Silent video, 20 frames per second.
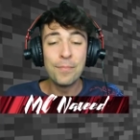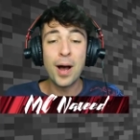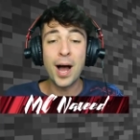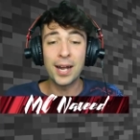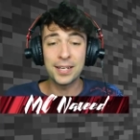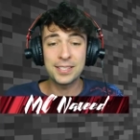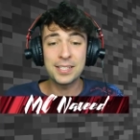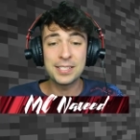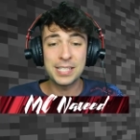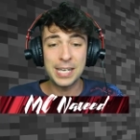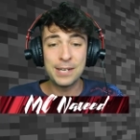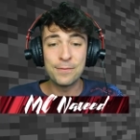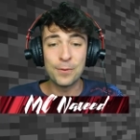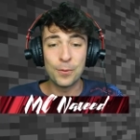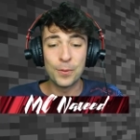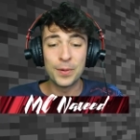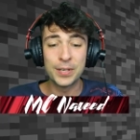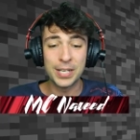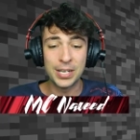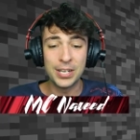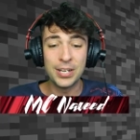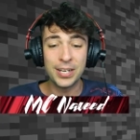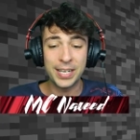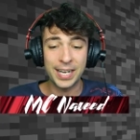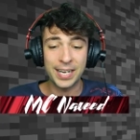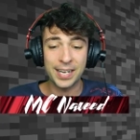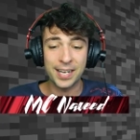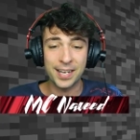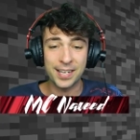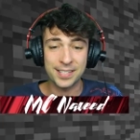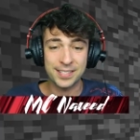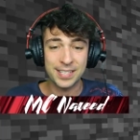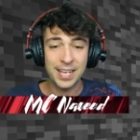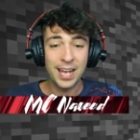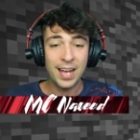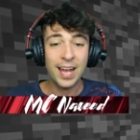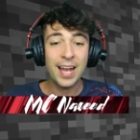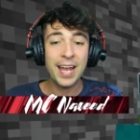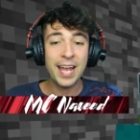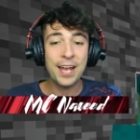Mark doesn't even want to look at us.
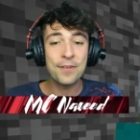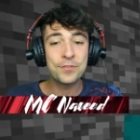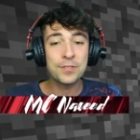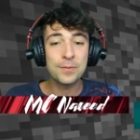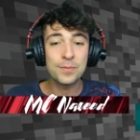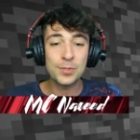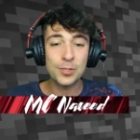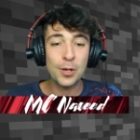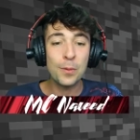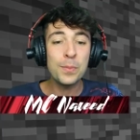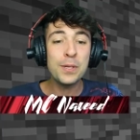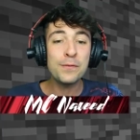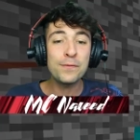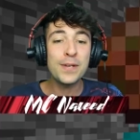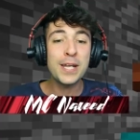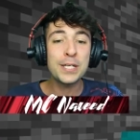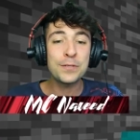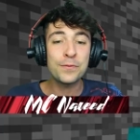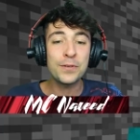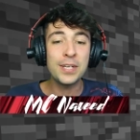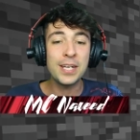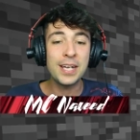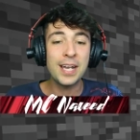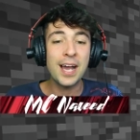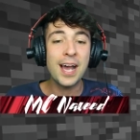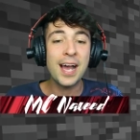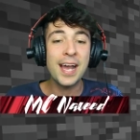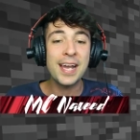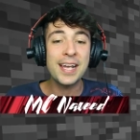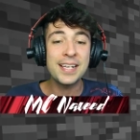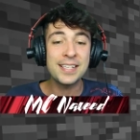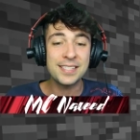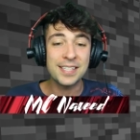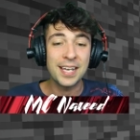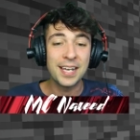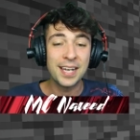I have some zombie flesh for you guys.